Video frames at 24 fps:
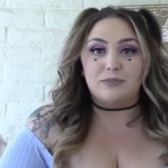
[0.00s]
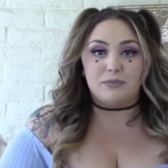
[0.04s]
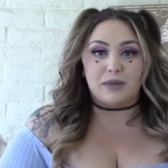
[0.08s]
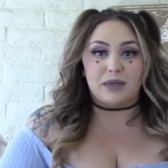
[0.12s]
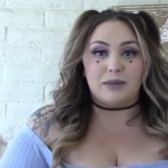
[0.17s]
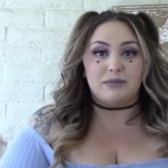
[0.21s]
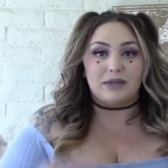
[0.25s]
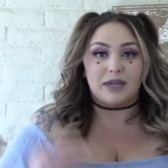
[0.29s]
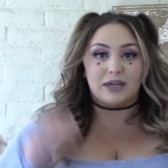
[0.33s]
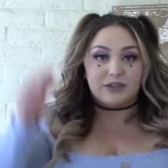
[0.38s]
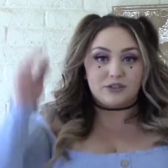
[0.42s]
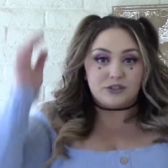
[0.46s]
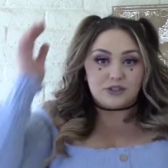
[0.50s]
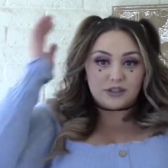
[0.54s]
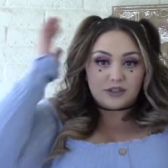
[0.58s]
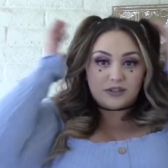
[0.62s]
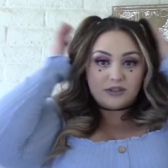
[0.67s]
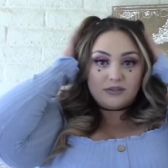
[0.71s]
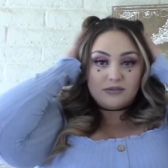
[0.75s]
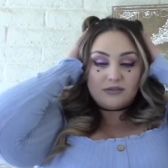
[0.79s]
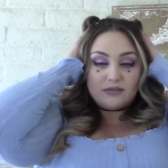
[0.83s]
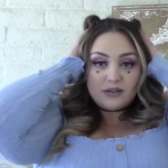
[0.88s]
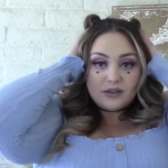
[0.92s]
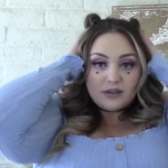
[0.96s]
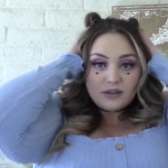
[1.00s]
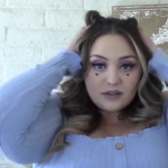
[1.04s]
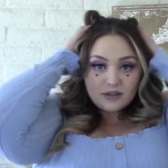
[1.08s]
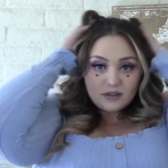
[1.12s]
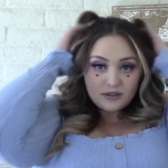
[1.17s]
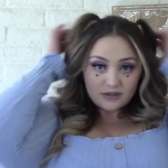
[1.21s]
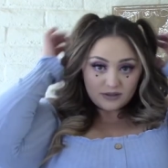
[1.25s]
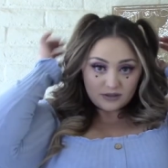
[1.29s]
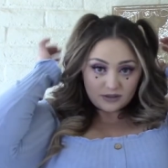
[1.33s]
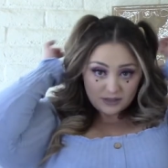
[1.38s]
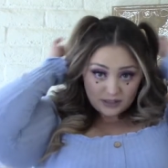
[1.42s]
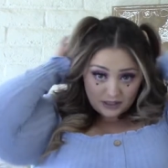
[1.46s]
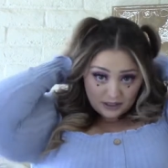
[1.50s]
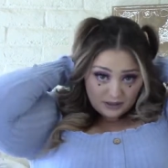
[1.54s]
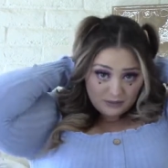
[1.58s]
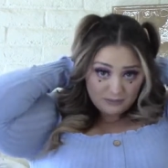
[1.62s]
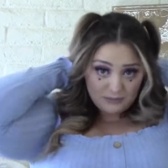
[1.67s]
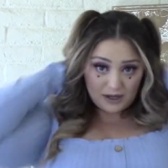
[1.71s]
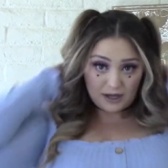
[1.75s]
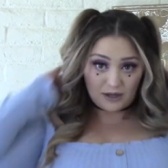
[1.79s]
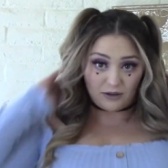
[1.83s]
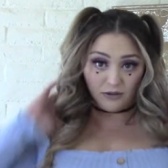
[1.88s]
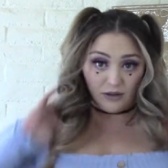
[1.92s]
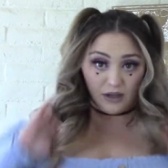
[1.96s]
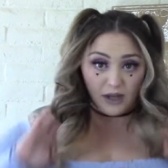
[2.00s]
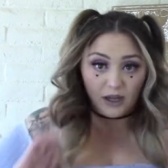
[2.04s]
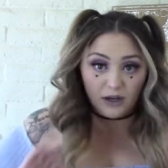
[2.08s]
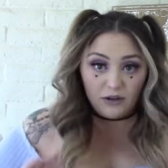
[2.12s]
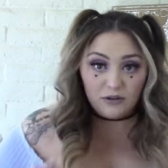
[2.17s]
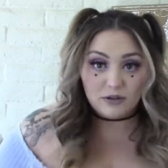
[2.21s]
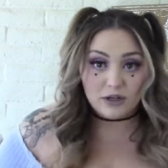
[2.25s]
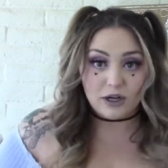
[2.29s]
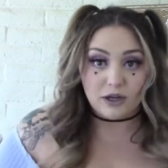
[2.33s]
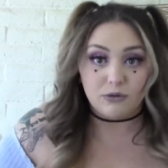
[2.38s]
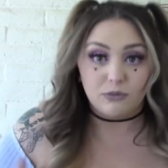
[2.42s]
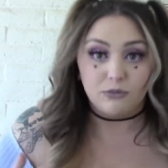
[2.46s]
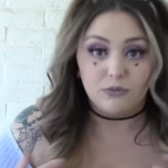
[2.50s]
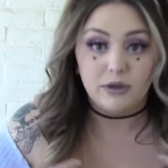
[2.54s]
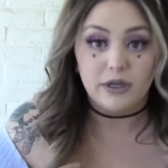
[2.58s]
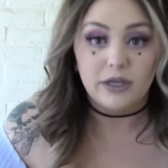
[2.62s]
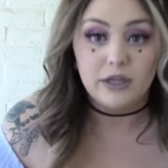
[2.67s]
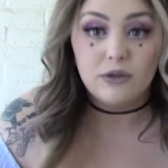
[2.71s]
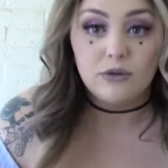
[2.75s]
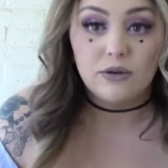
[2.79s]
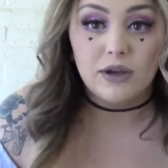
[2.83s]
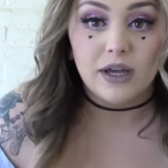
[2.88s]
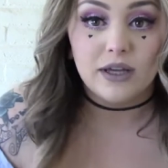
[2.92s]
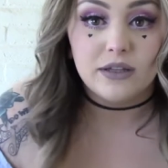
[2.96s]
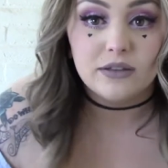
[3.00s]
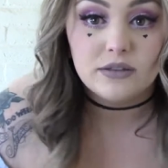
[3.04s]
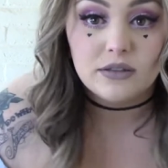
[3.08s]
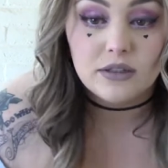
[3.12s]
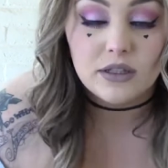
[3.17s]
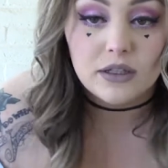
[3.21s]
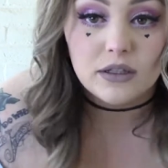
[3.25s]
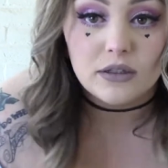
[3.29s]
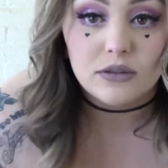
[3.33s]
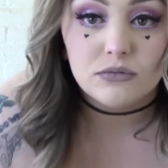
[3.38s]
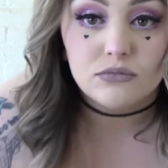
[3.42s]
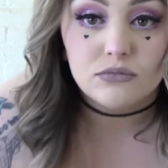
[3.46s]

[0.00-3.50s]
Maybe I should take them out. I don't know. What do you guys think?